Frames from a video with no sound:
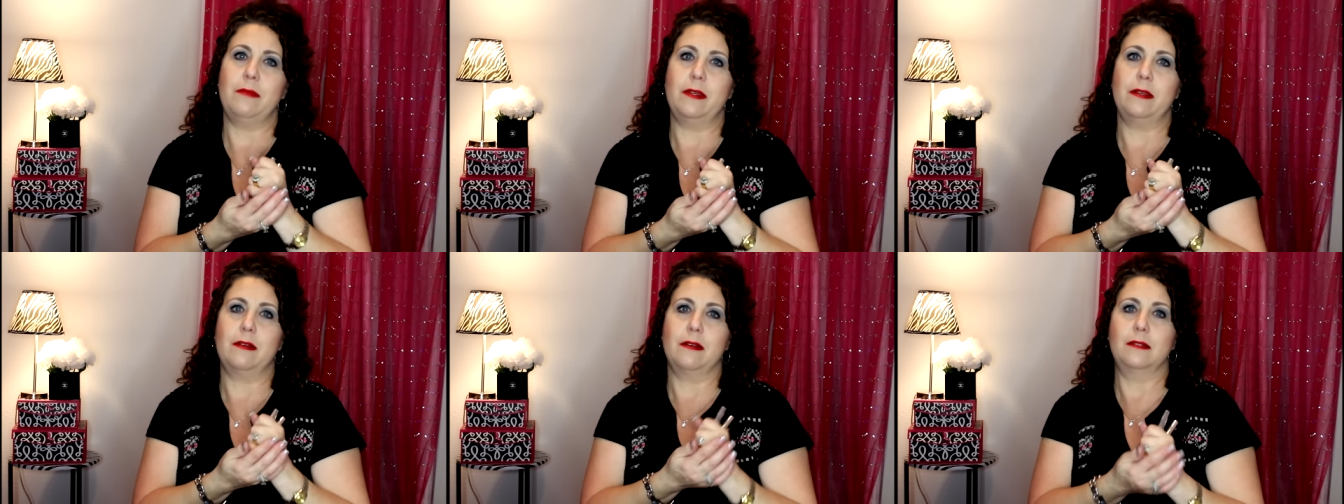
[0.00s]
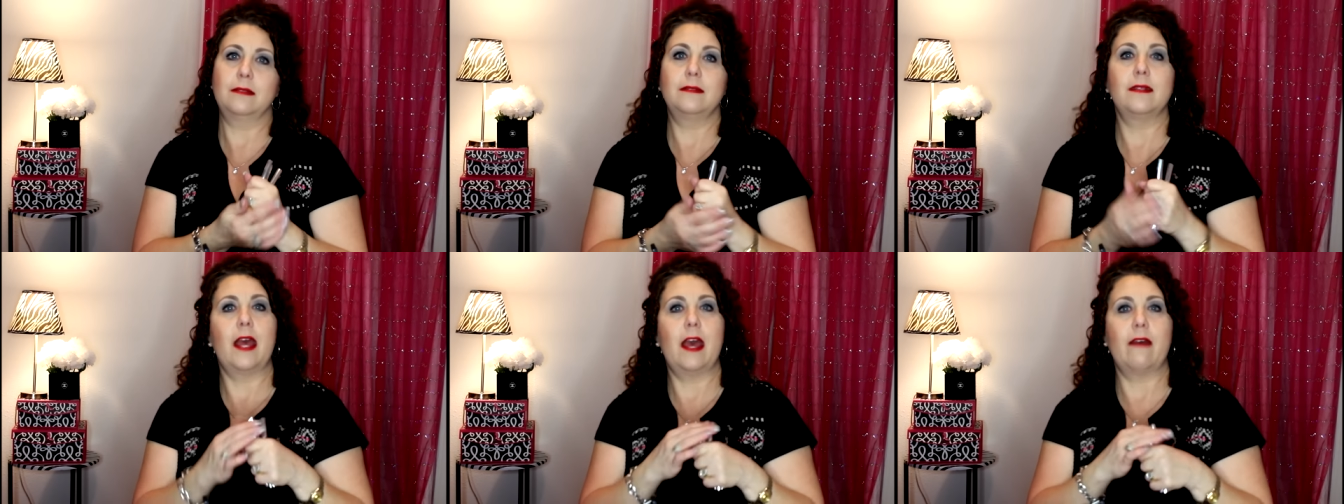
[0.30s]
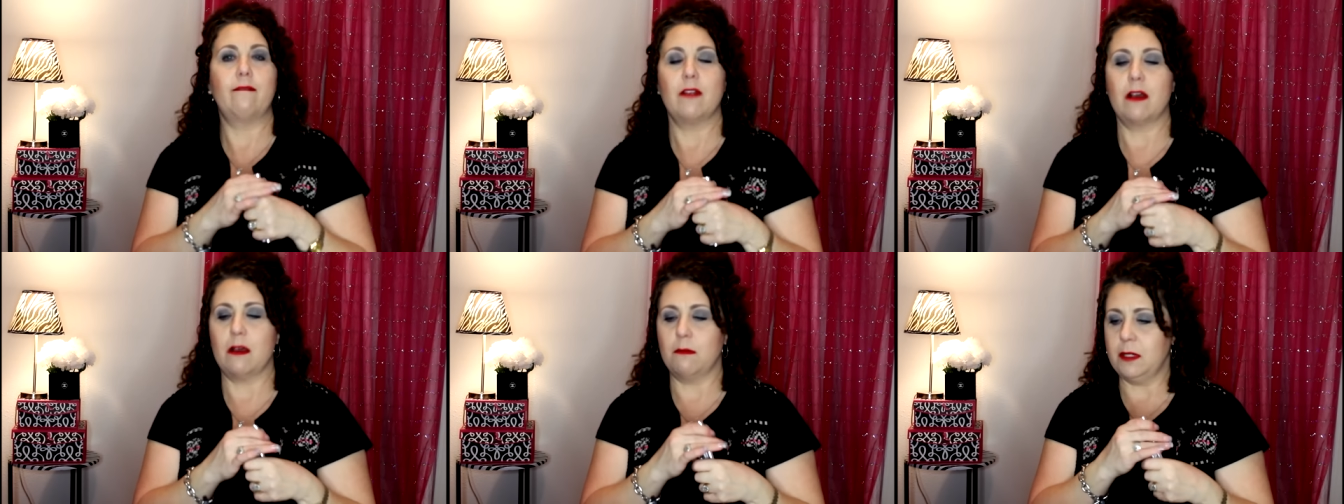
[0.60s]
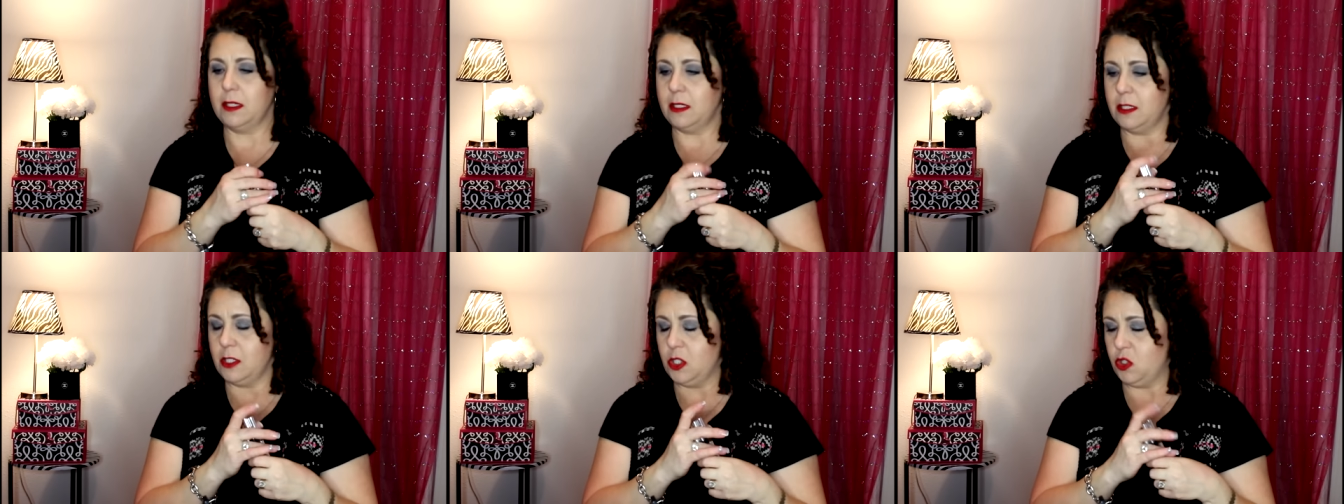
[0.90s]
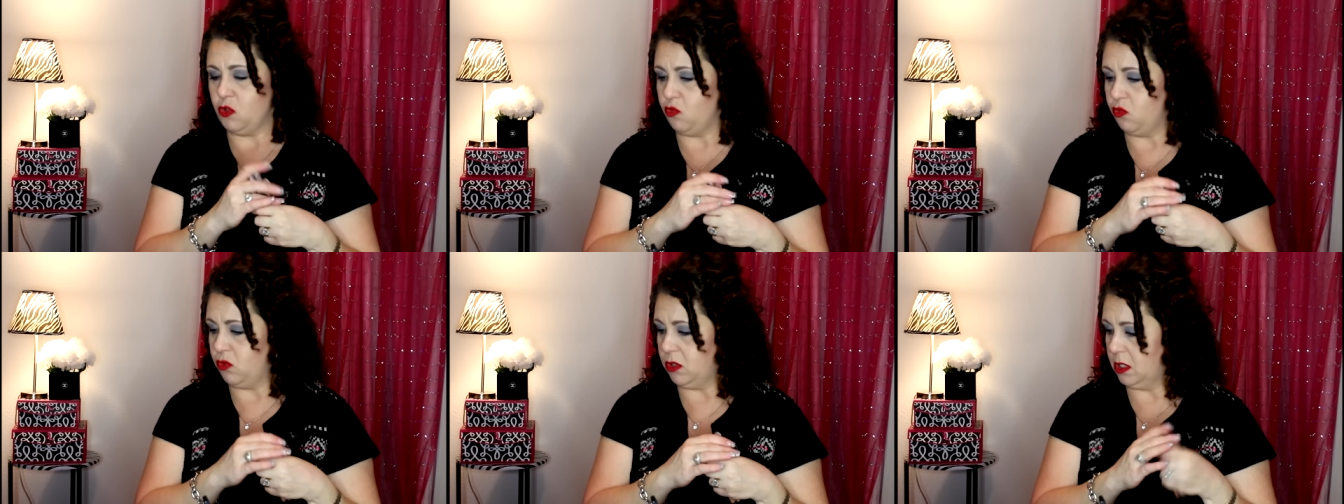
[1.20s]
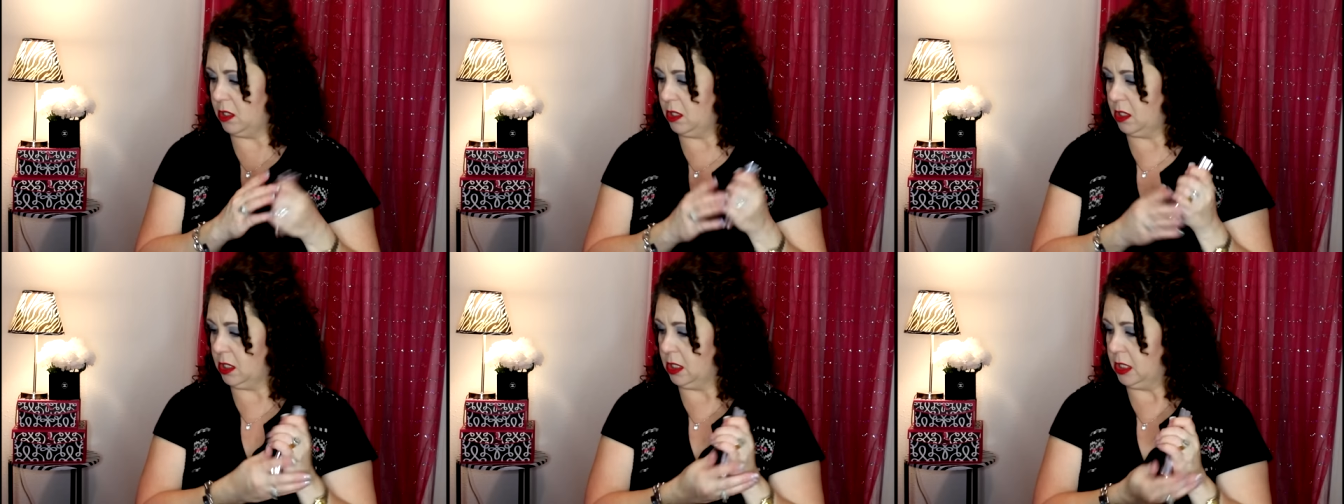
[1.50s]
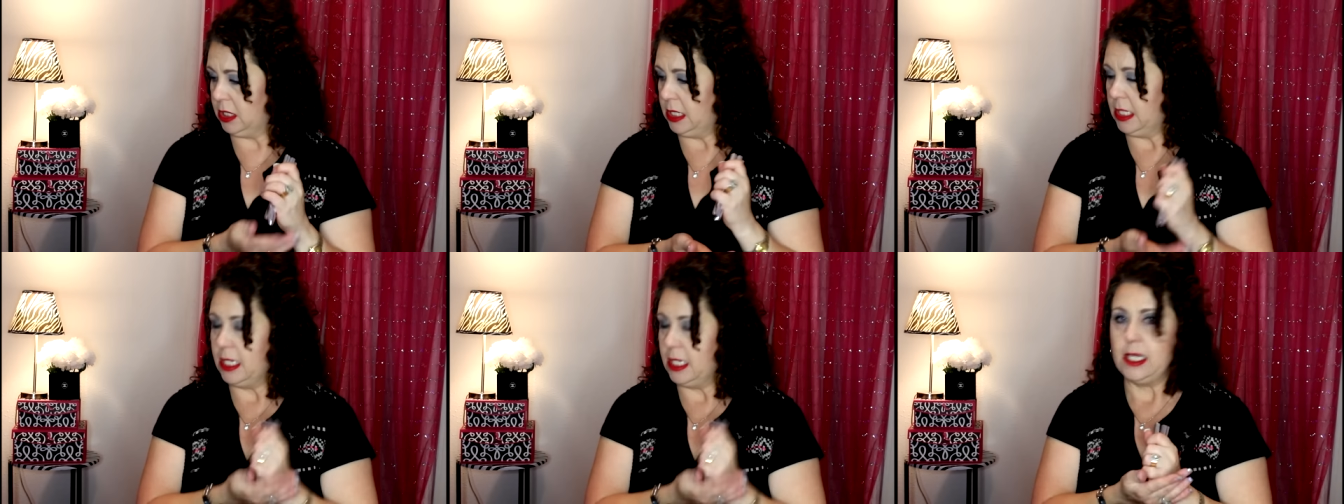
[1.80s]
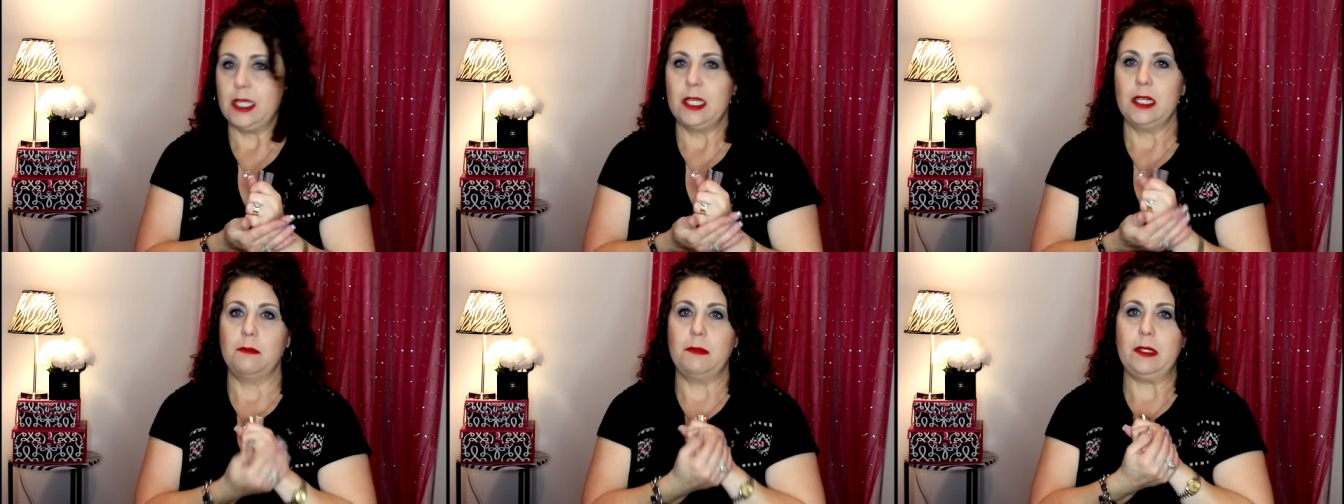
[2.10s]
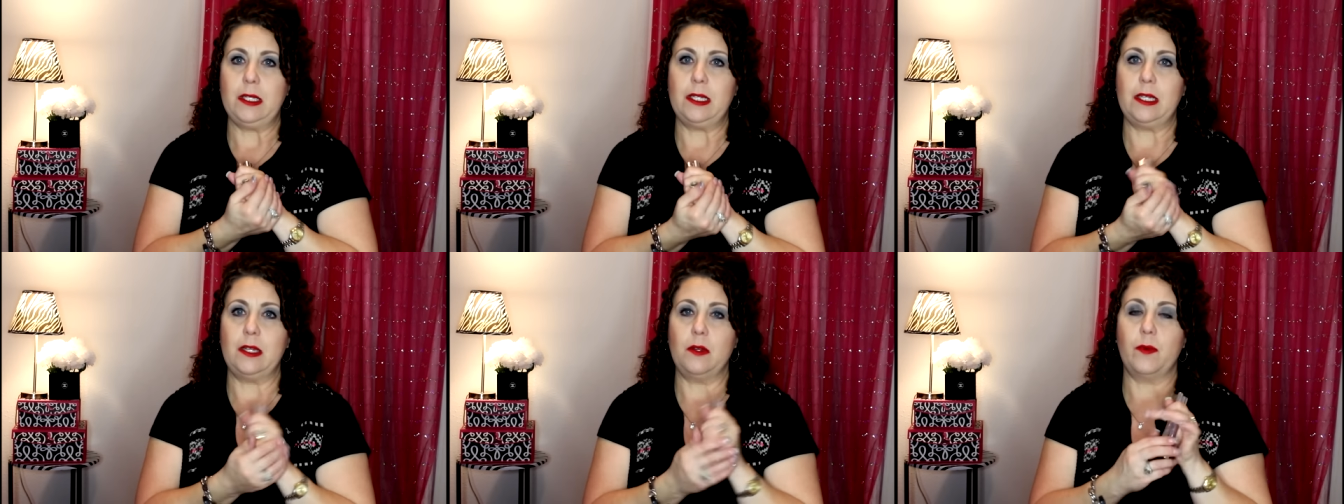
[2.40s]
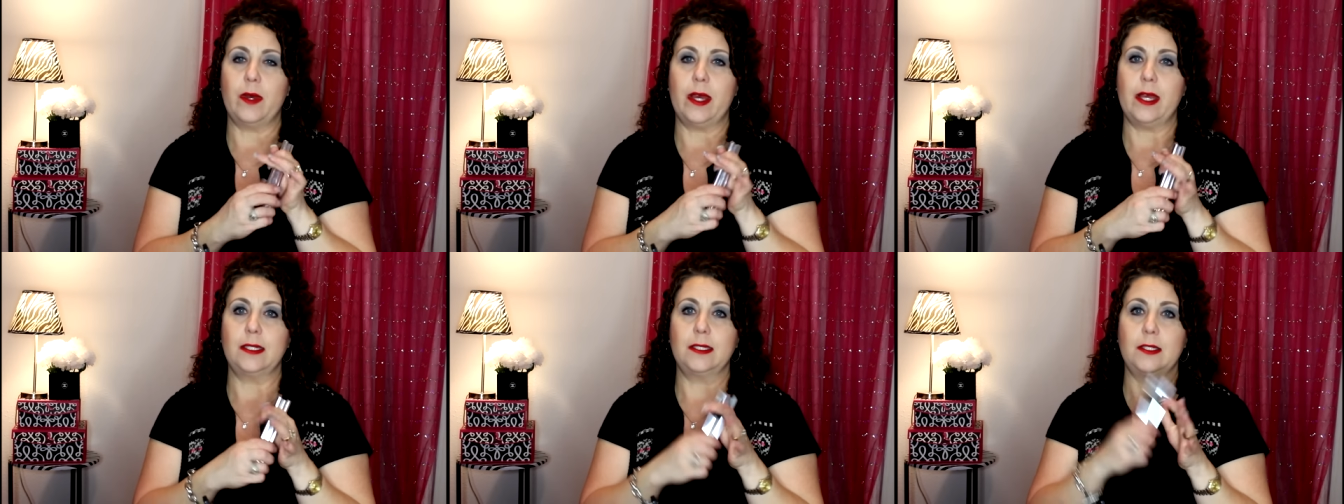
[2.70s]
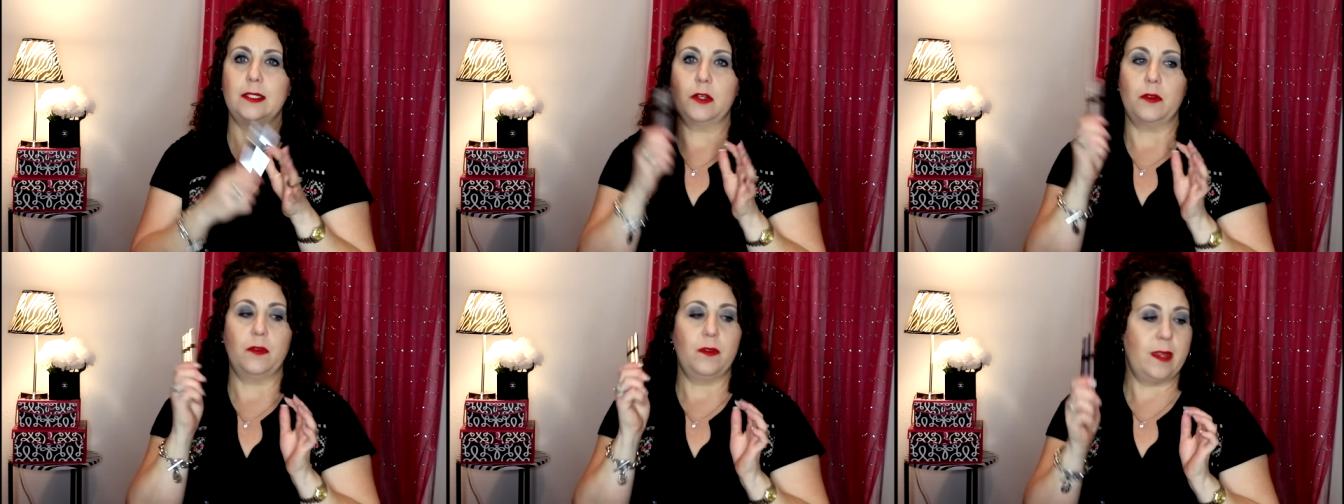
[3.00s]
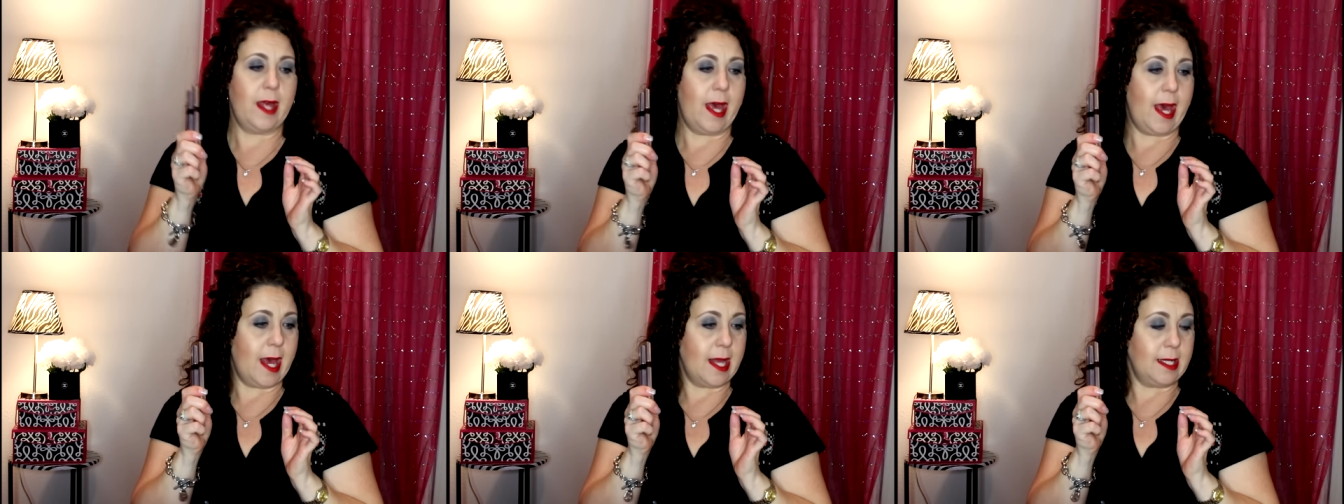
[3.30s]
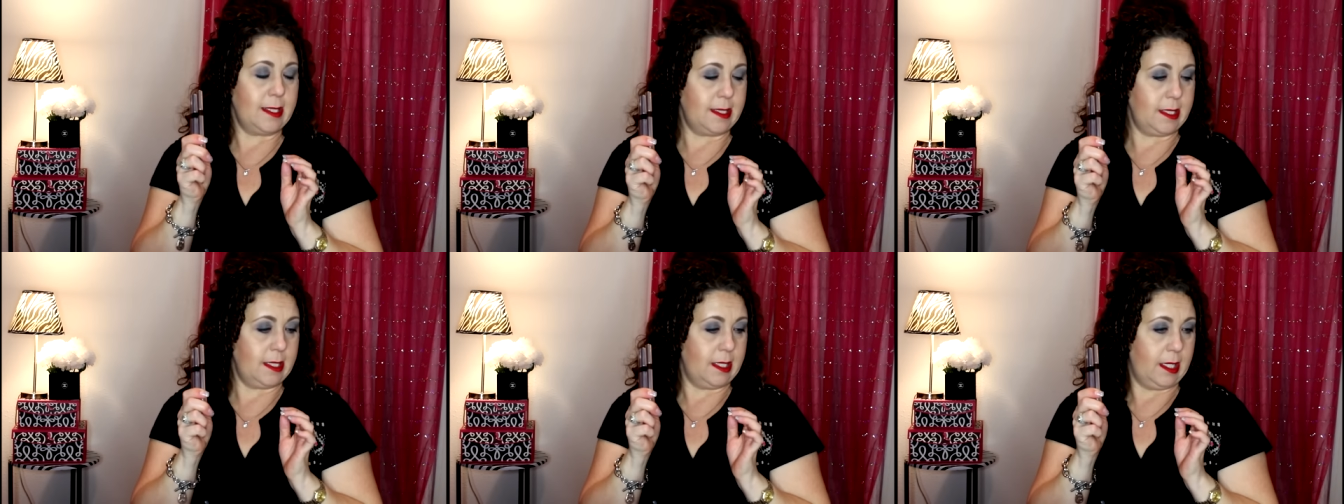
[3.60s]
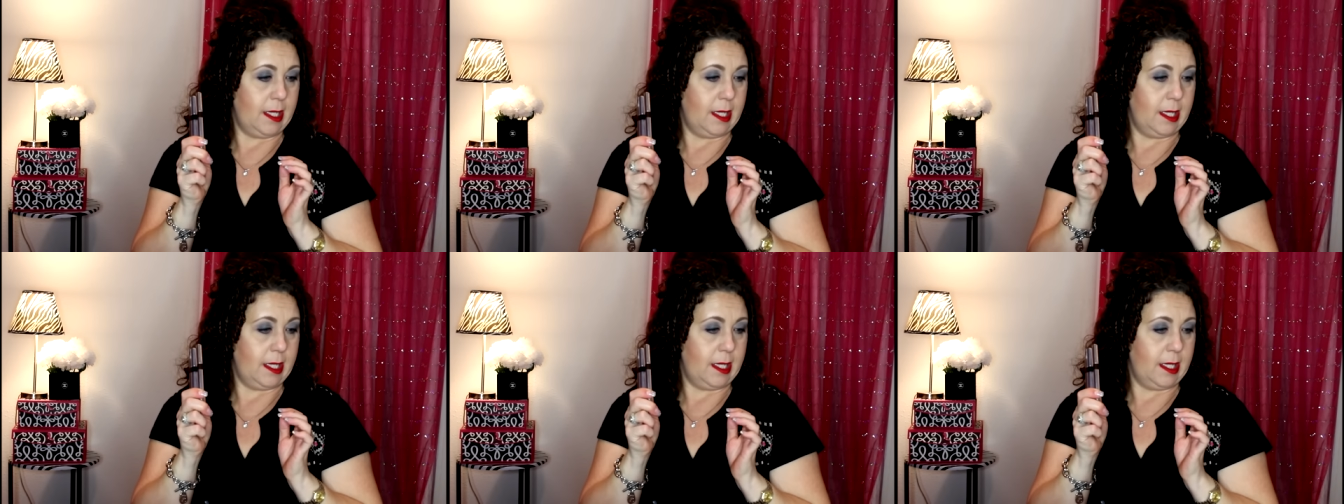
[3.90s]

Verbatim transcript: because they have not been used. But anyway, so that,